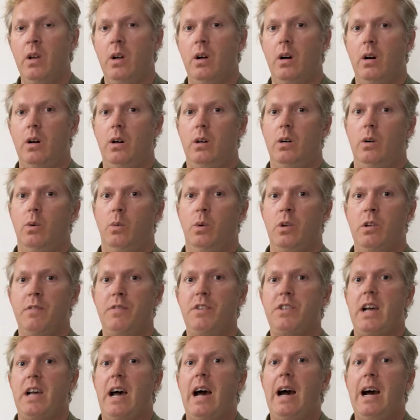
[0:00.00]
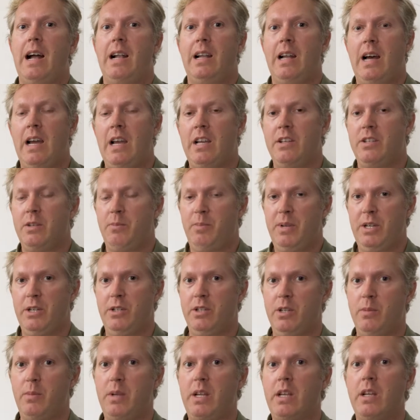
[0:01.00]
Uh, one of allies
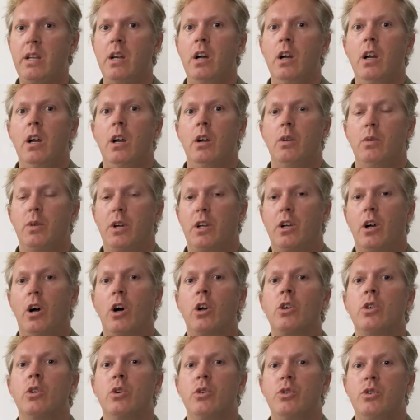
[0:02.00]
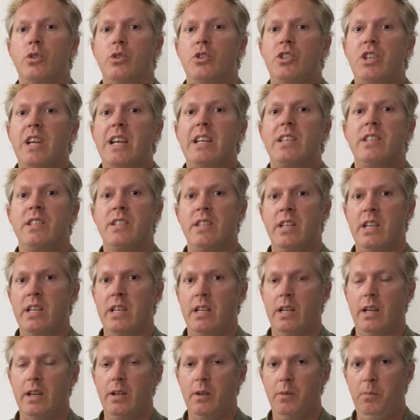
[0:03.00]
appears to be Ricardo
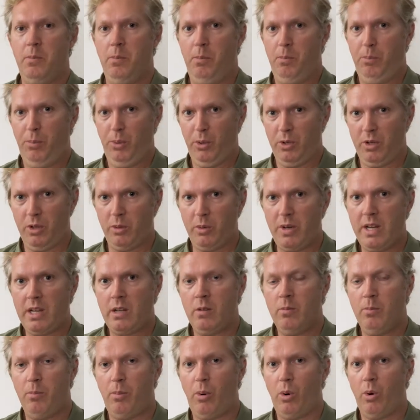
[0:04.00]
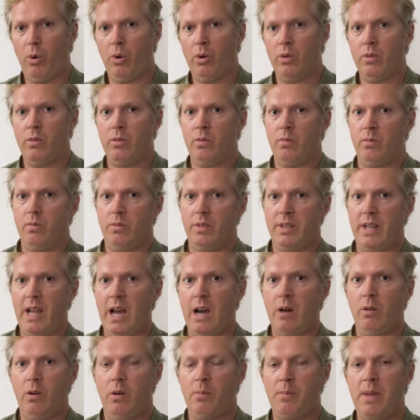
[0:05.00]
Duchesne, a Puerto Rican born,
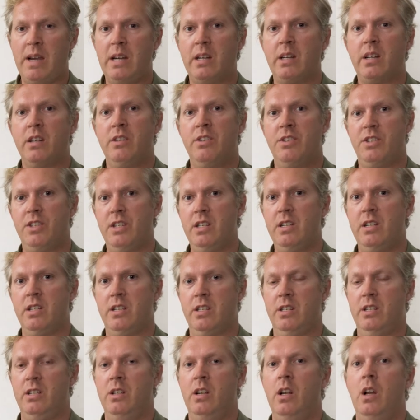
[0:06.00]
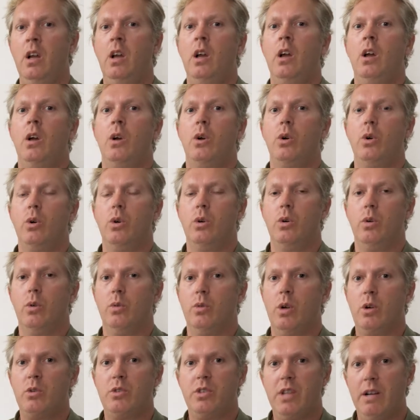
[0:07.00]
now American citizen, who
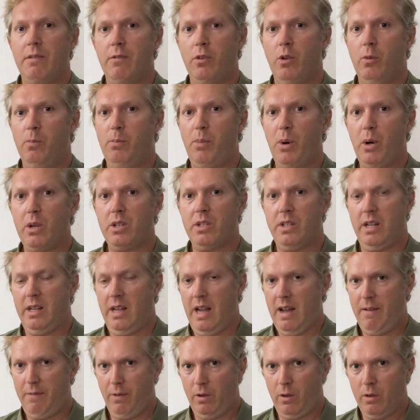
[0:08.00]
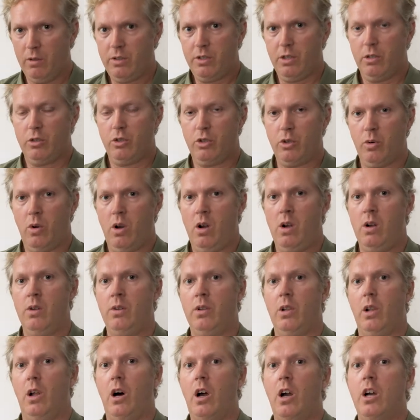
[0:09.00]
wrote several books that have also
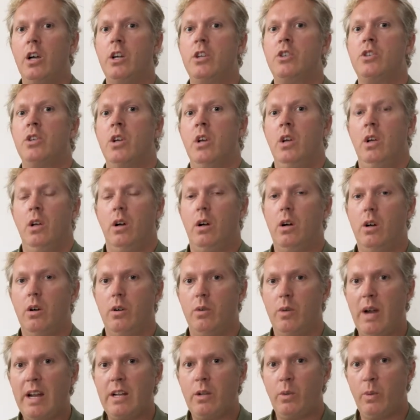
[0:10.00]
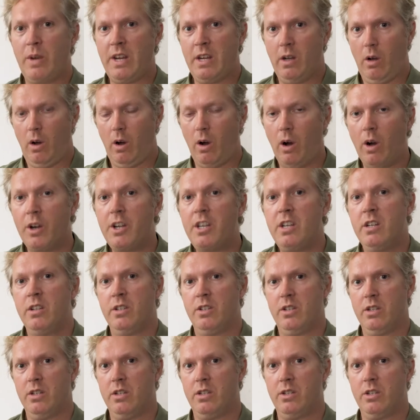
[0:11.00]
drawn large uh, right wing
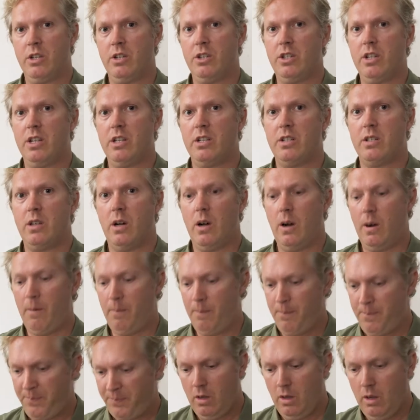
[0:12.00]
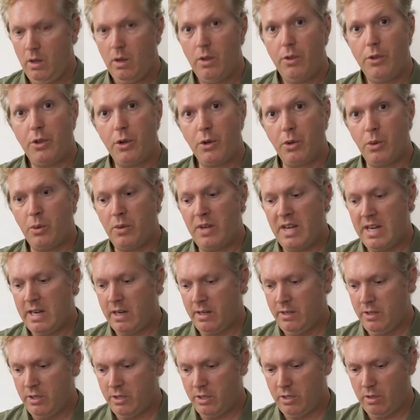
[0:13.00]
audiences, such as um, The
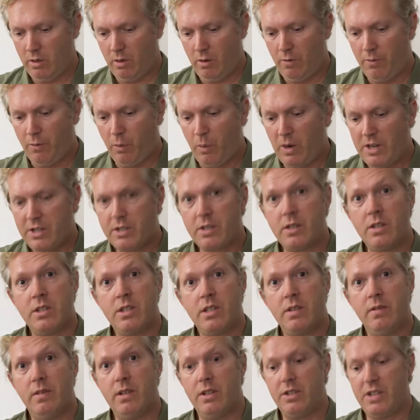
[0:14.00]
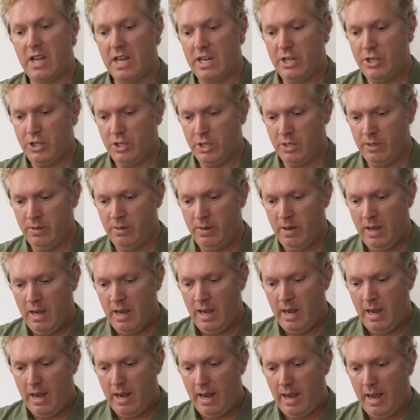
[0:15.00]
Uniqueness of Western Civilization
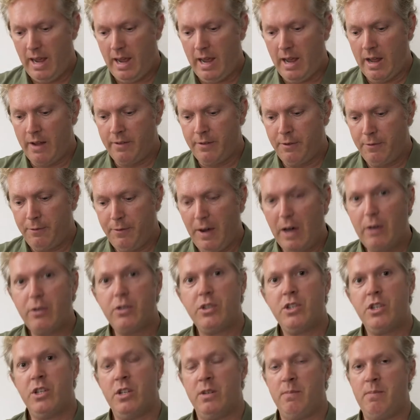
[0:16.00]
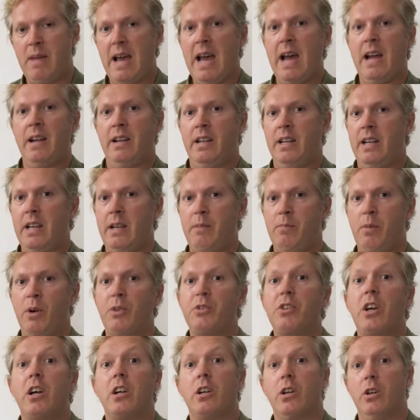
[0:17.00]
and Faustian Man in a
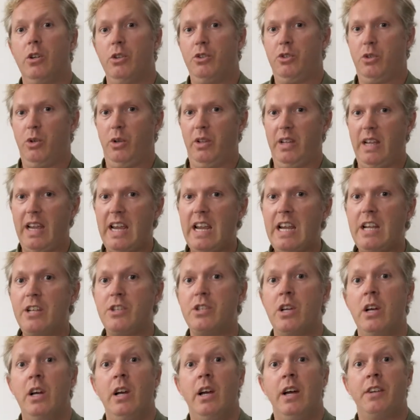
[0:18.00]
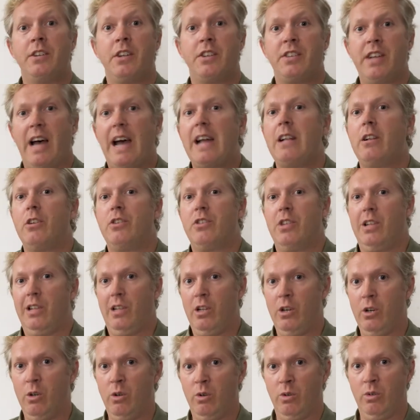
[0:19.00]
Multicultural Age. And the titles
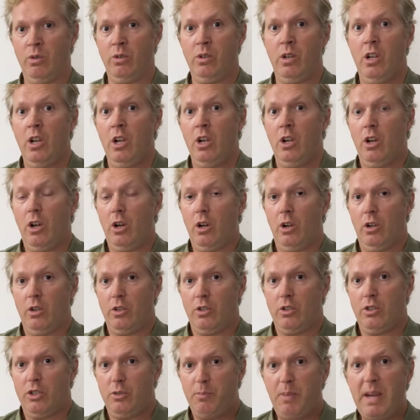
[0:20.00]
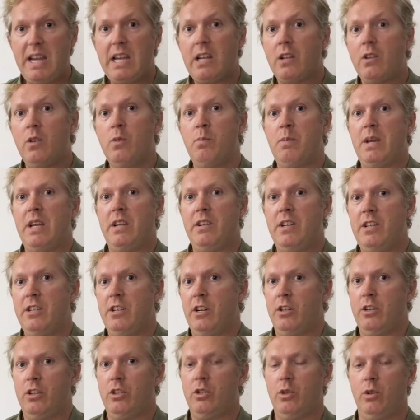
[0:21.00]
alone uh, speak to me. These
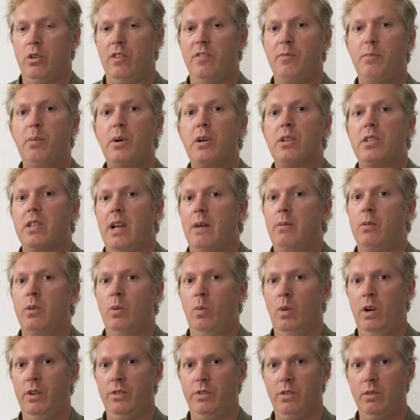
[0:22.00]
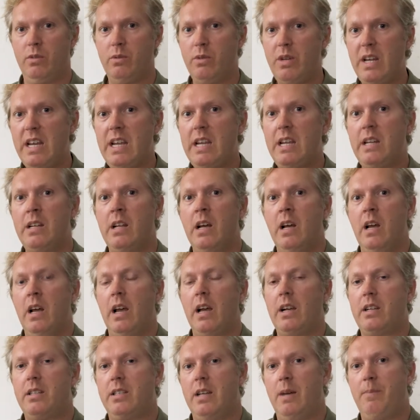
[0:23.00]
are the sort of books I would want to read,
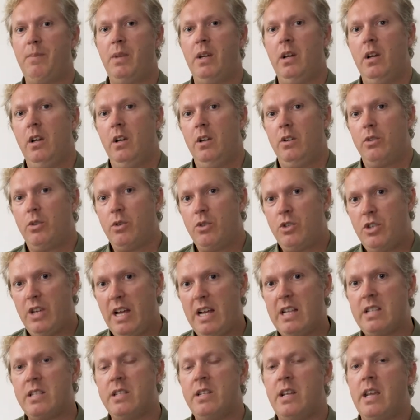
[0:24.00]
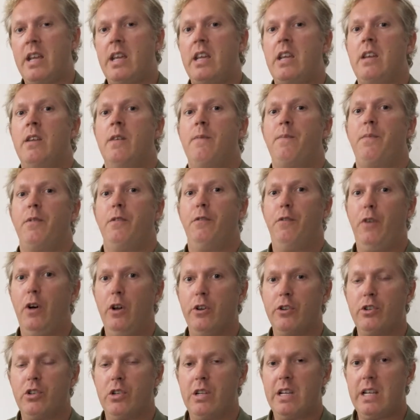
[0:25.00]
except Duchesne
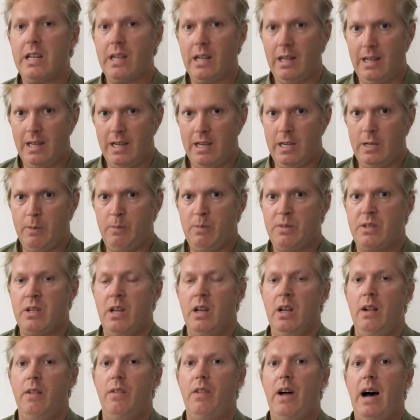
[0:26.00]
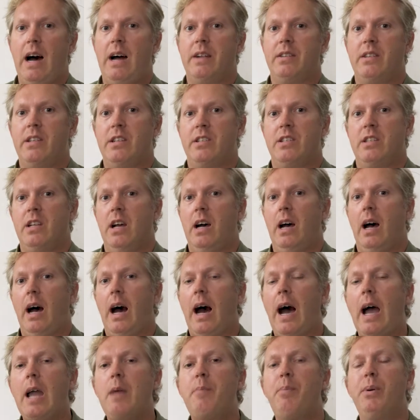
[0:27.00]
falsely claims that this
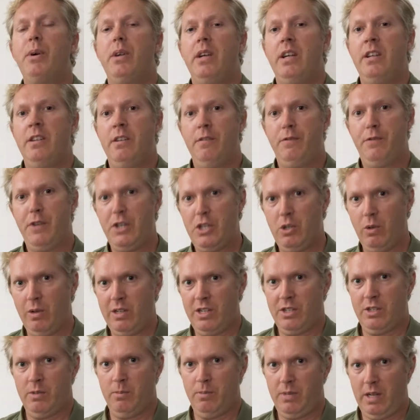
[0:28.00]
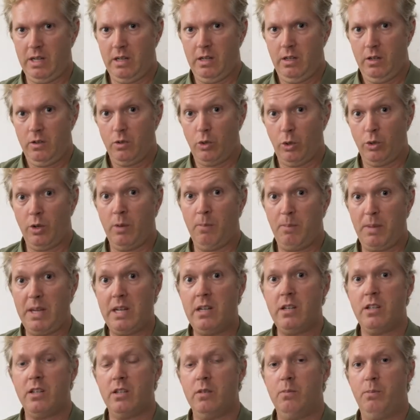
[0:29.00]
hyper individualism that Jordan
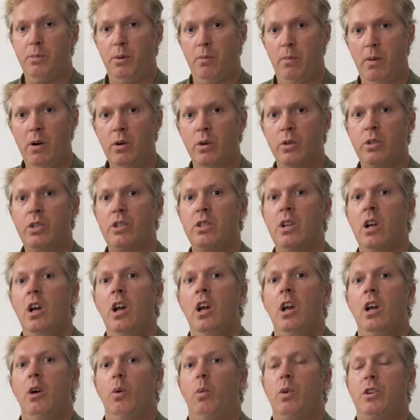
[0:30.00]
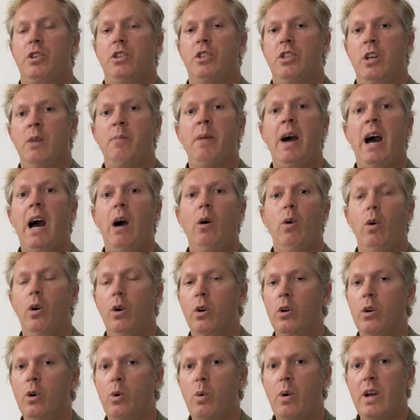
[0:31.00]
Peterson promotes was somehow
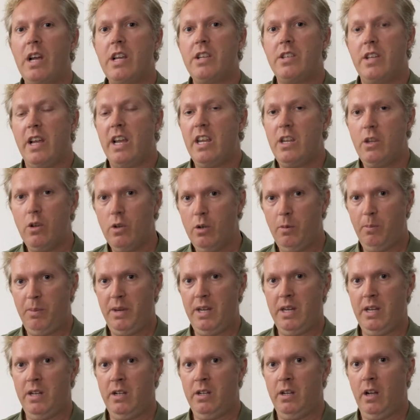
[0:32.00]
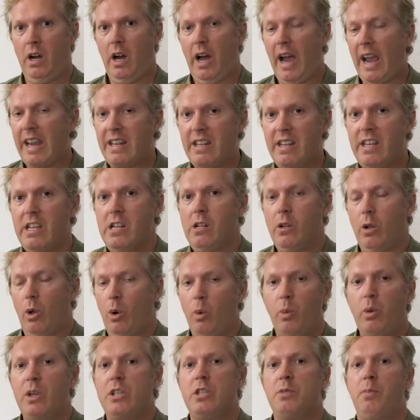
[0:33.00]
always a European ideal,
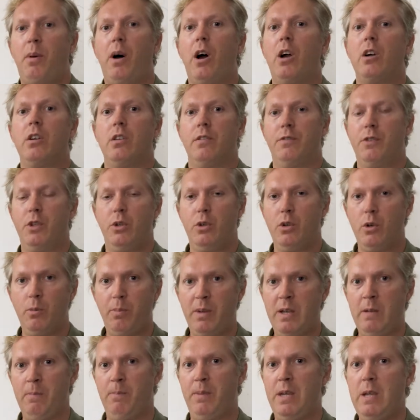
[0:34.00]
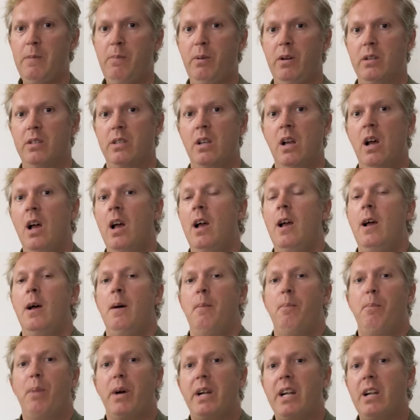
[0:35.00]
always part of the European peoples,
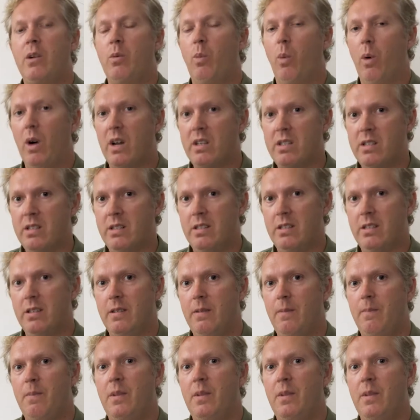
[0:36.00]
but it wasn't.